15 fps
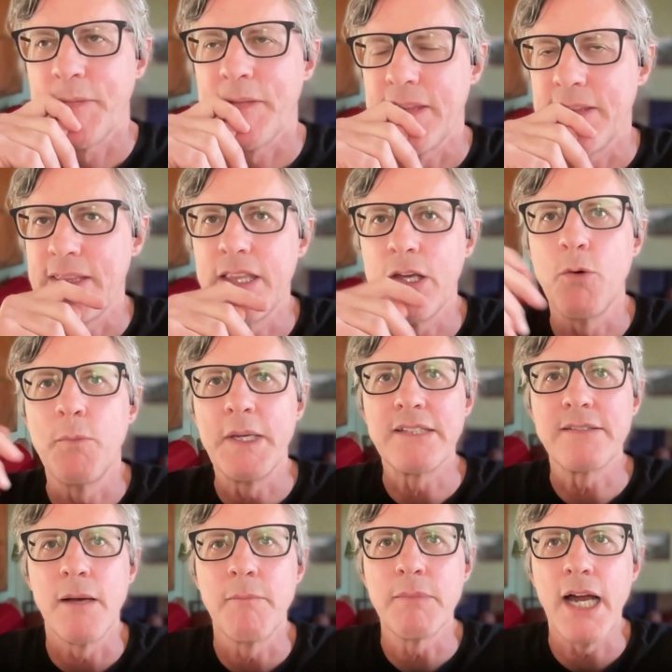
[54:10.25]
there will be
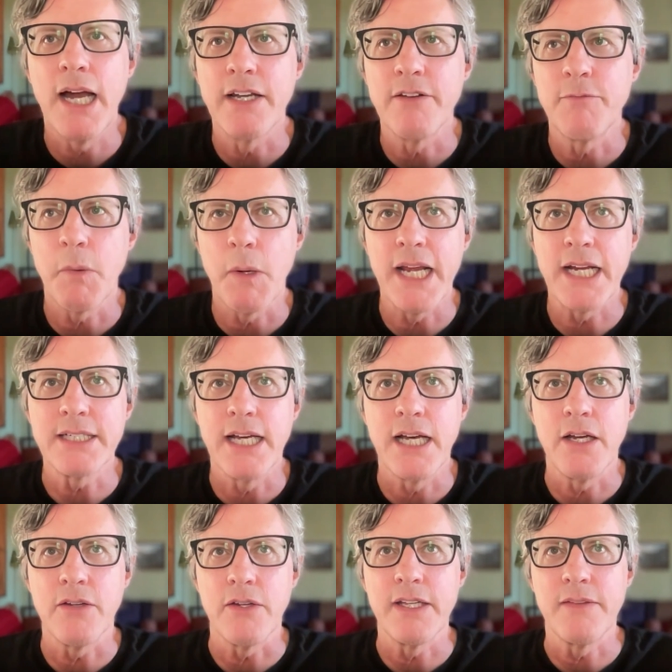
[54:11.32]
some kind of
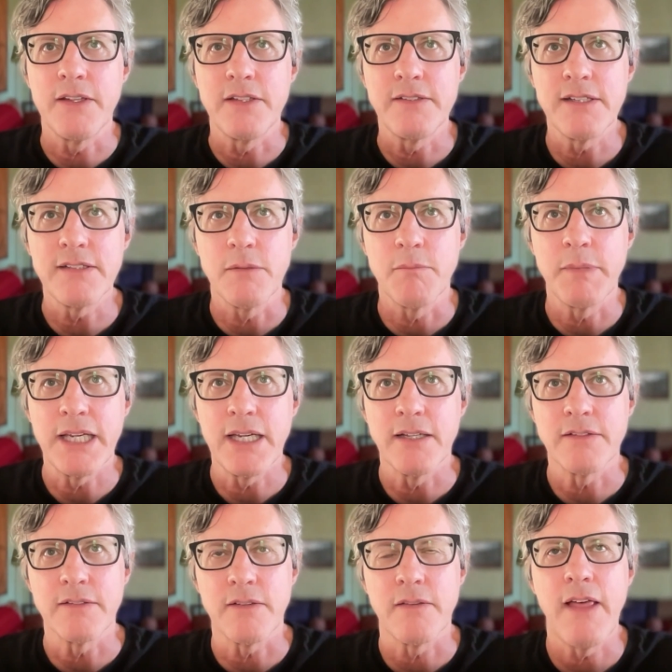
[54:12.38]
breakdown in the system,
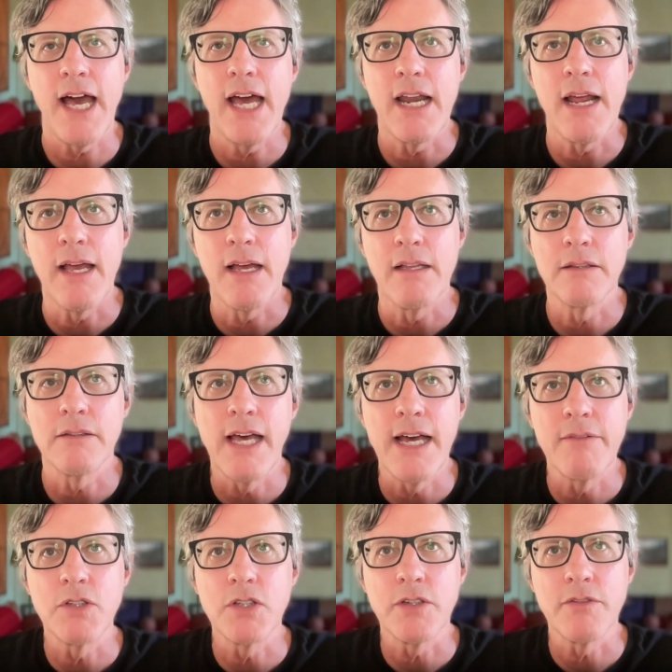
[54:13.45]
because that
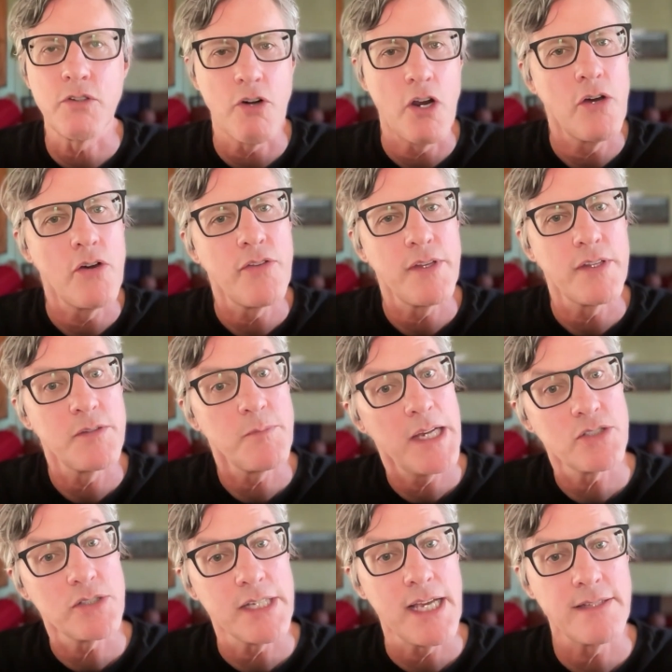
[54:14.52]
level of growth,
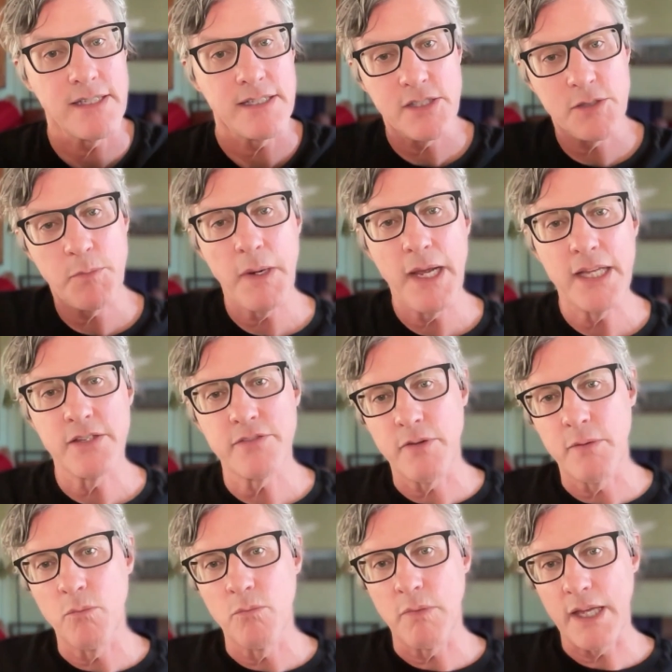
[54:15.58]
especially as it spreads
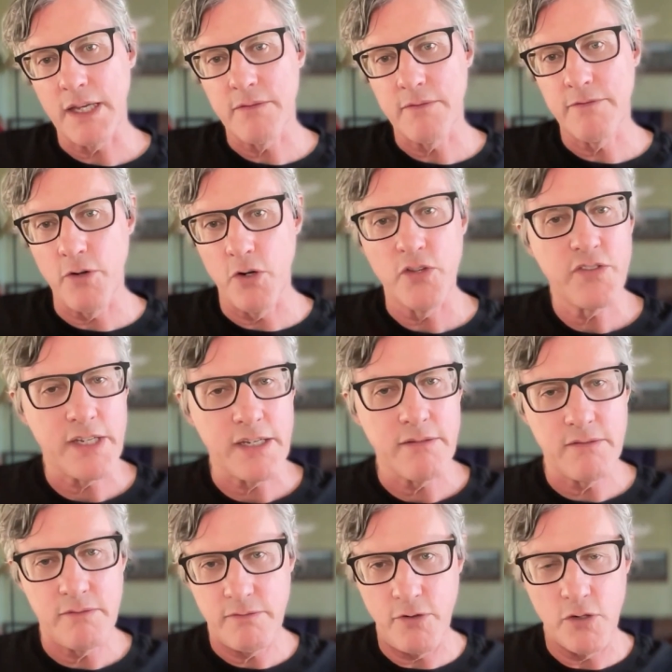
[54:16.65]
from like first
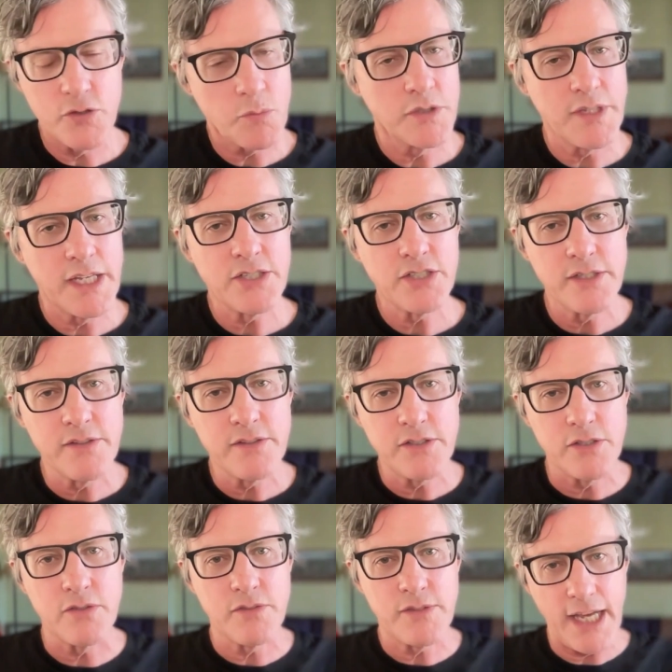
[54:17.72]
world nations
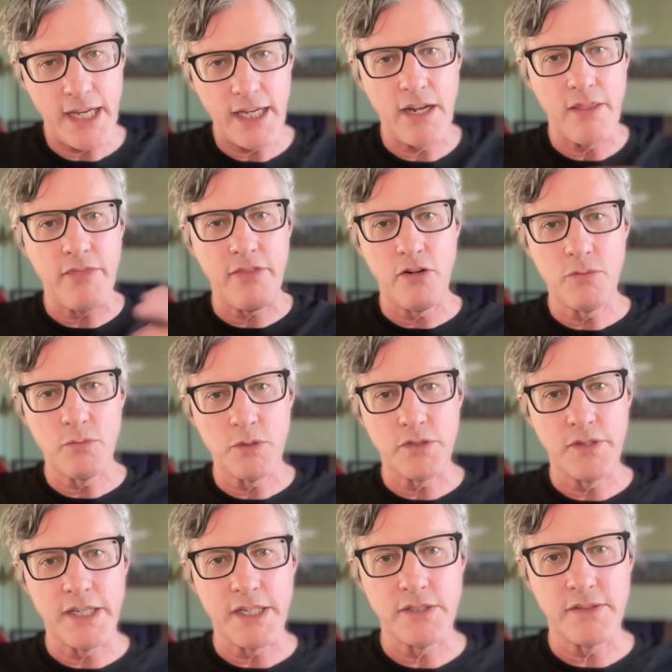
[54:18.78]
to second and third world
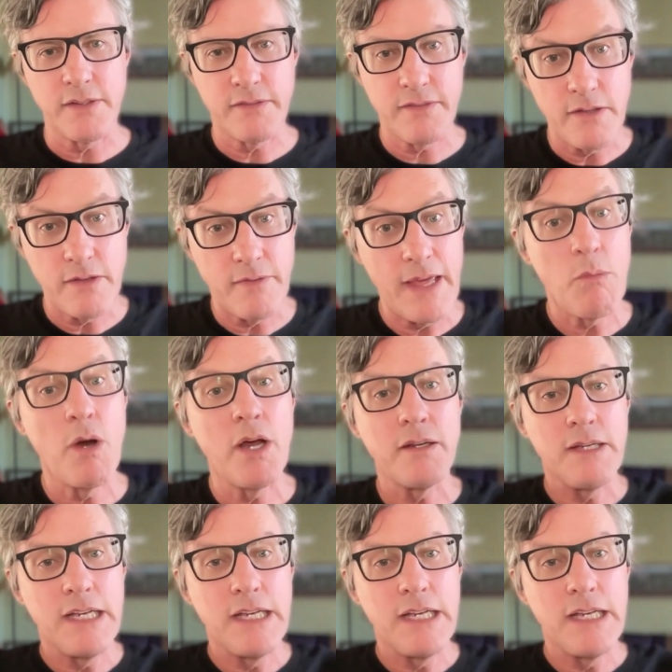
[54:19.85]
nations, is they want